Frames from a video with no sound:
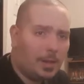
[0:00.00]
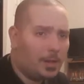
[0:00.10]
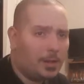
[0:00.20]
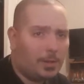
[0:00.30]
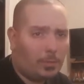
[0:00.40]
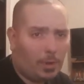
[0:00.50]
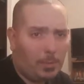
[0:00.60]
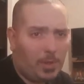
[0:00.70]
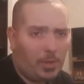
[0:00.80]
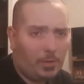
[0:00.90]
We're going
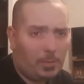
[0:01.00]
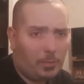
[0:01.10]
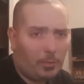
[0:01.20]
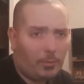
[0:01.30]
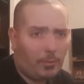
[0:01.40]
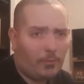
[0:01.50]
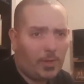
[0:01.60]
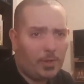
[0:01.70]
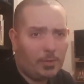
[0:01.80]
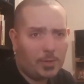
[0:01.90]
to be doing more
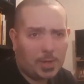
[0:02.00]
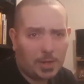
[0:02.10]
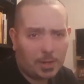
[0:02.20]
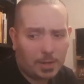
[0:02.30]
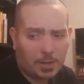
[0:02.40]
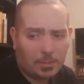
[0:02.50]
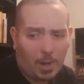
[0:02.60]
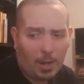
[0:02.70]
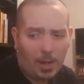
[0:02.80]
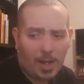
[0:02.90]
reviews.
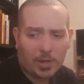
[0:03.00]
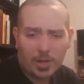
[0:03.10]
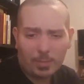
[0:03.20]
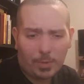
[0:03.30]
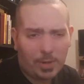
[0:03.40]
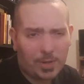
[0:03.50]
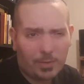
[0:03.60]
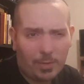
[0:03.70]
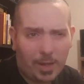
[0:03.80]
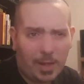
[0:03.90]
Actually, I'm going to
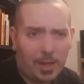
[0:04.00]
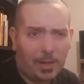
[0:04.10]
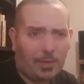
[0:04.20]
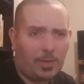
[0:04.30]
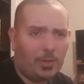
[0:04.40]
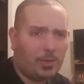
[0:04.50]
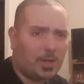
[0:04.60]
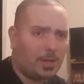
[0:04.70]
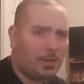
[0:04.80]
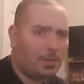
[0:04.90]
start getting into
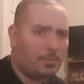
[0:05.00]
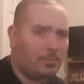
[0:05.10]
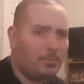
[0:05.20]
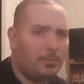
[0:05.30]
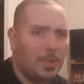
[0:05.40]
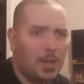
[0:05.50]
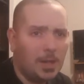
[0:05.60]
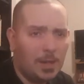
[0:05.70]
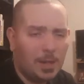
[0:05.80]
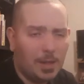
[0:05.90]
some
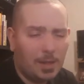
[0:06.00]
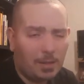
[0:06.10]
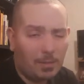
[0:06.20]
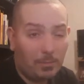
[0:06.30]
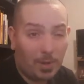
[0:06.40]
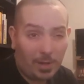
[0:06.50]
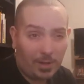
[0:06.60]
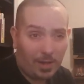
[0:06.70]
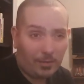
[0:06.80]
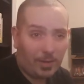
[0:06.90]

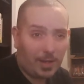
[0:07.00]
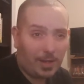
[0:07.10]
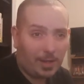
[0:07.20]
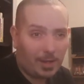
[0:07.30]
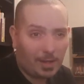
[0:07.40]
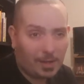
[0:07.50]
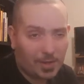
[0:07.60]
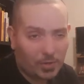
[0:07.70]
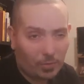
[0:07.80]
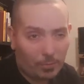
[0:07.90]
military
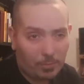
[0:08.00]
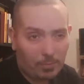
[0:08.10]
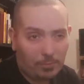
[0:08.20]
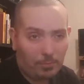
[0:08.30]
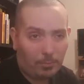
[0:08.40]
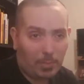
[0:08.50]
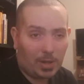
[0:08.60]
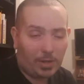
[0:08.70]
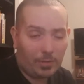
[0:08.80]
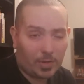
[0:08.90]

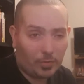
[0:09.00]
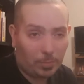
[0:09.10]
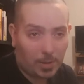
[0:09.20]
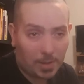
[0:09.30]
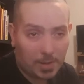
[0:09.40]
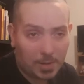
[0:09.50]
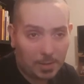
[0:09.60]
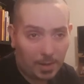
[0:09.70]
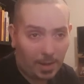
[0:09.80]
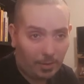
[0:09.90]
surplus
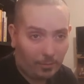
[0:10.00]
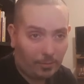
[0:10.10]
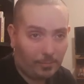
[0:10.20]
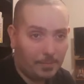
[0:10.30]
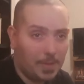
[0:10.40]
gear.